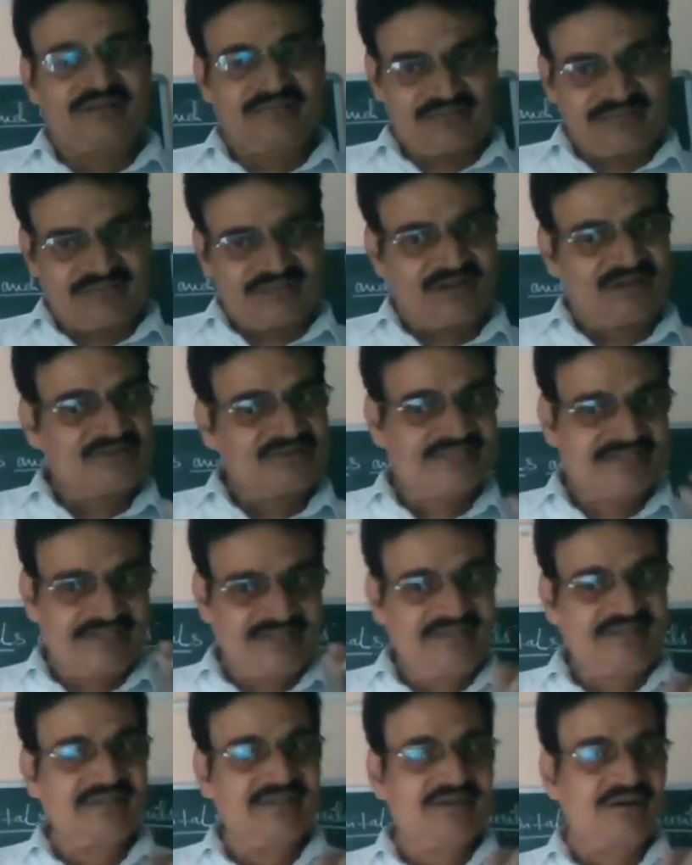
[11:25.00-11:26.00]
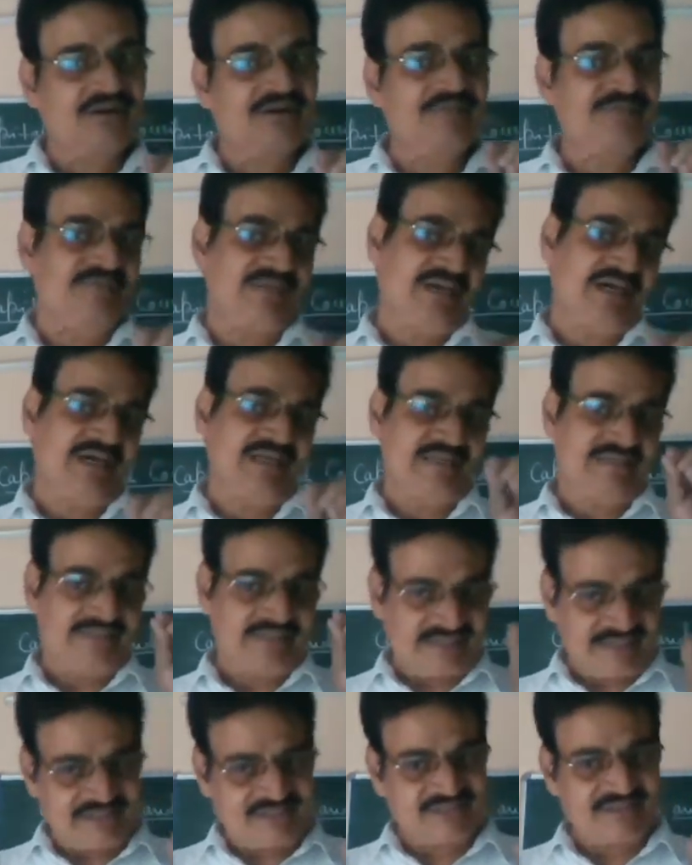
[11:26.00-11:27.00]
now center of the
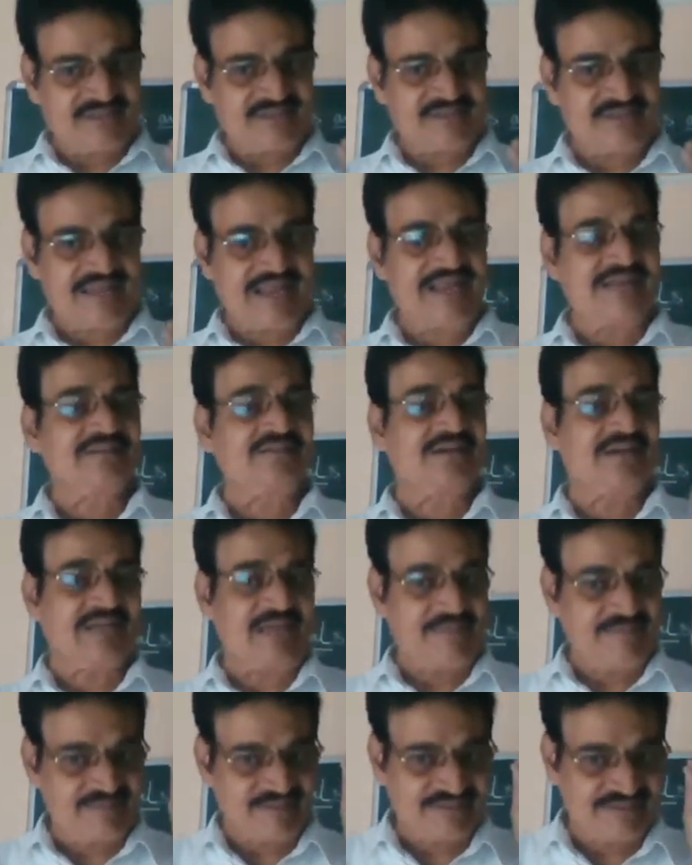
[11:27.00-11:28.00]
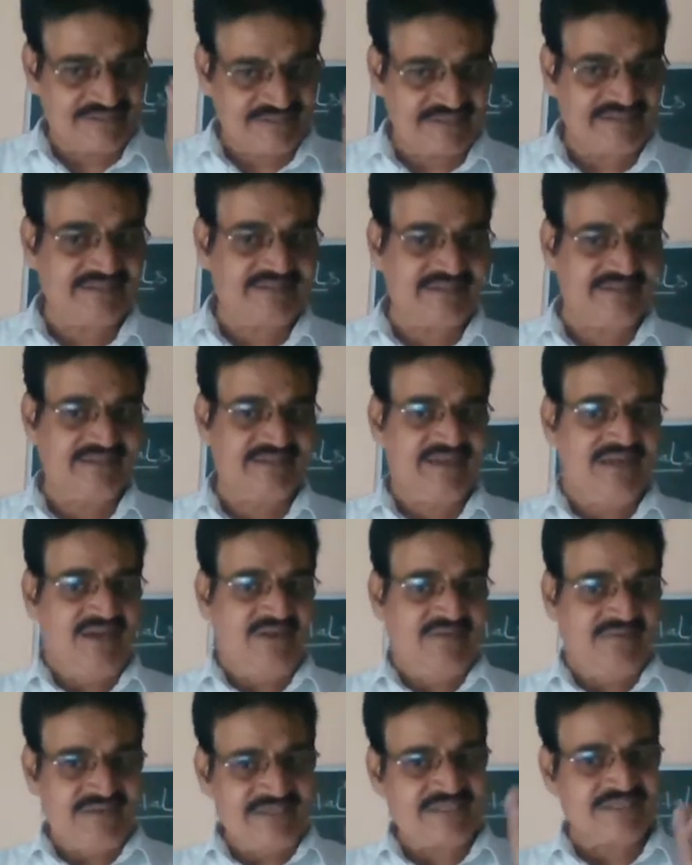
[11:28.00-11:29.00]
architectures and the capital city
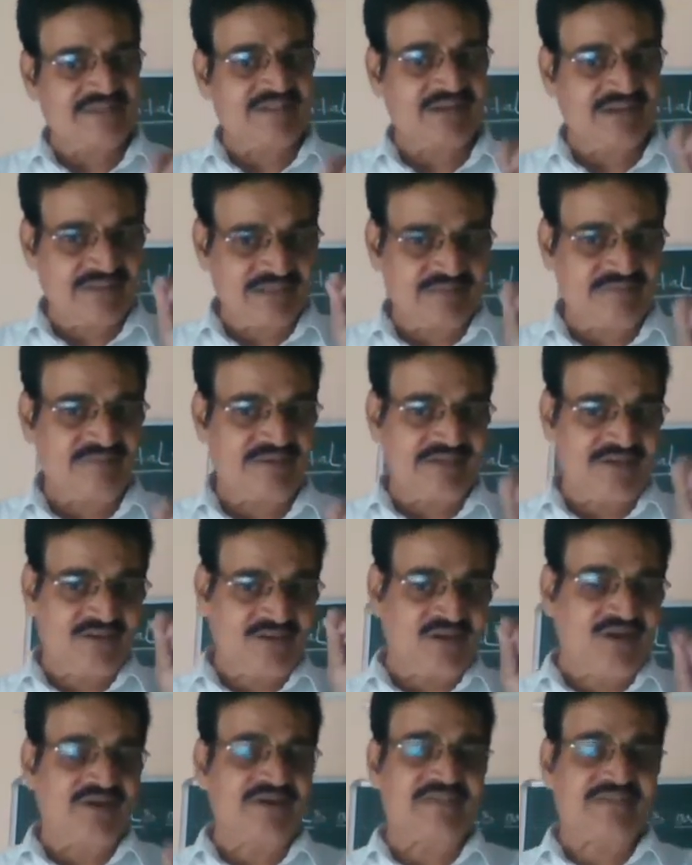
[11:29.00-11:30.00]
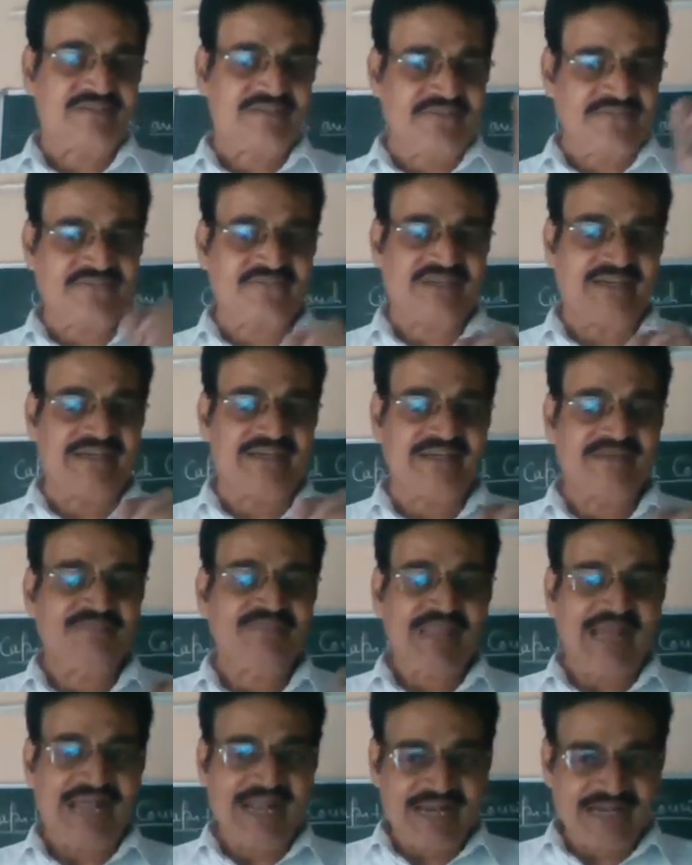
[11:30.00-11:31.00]
which the Akbar got
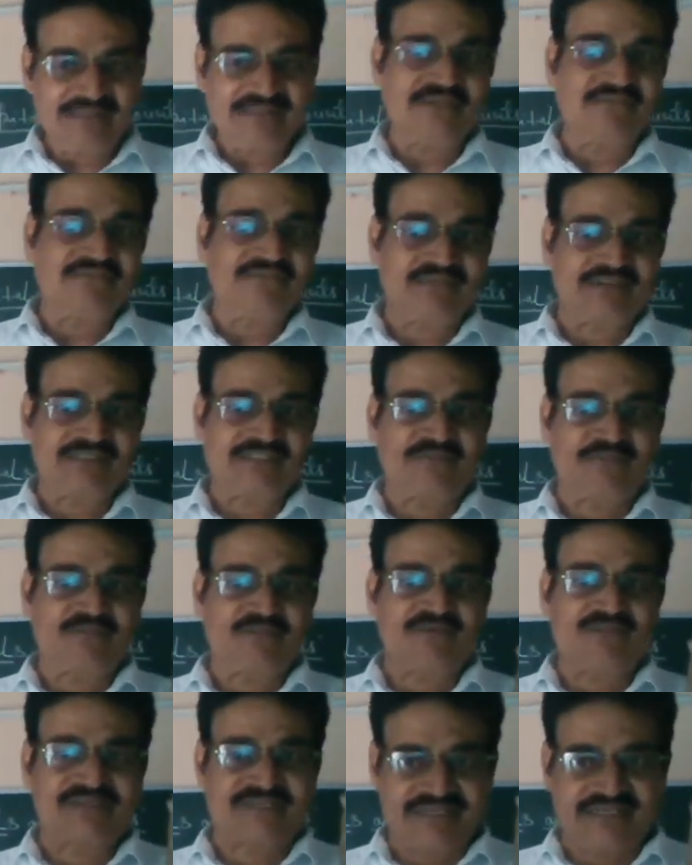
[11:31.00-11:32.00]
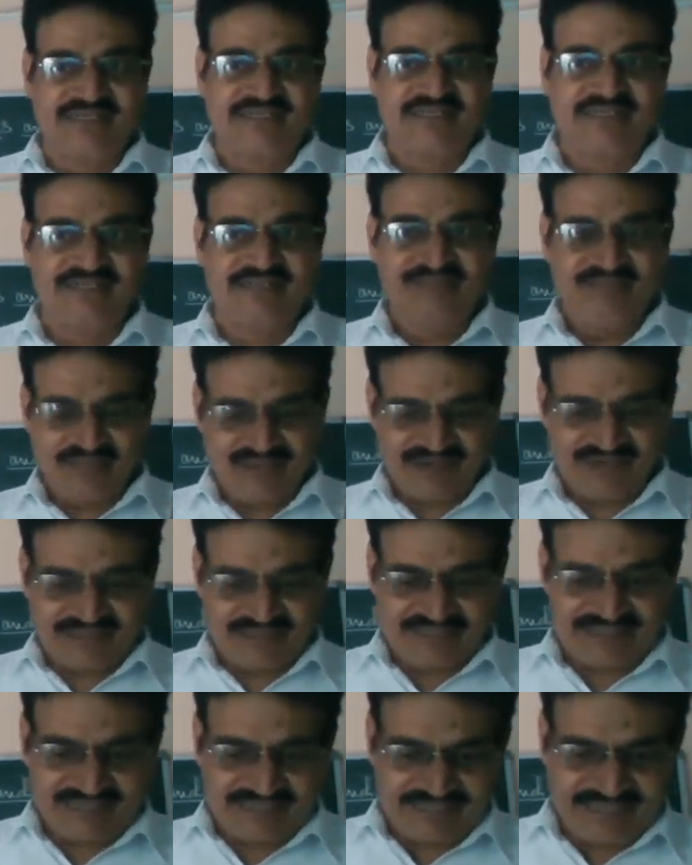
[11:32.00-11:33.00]
shifted at the Fatehpur Sikri.
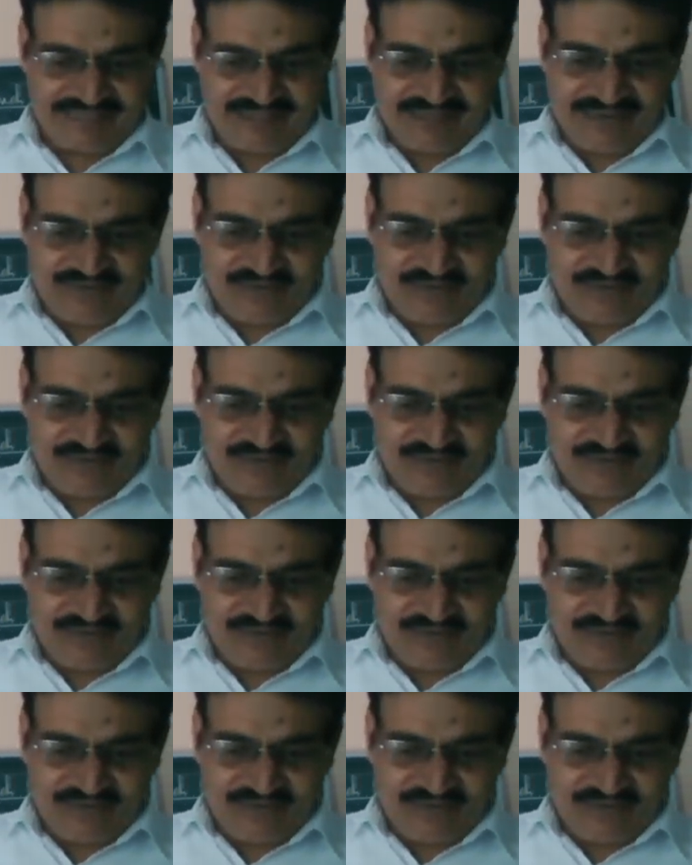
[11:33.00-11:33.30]
Understand?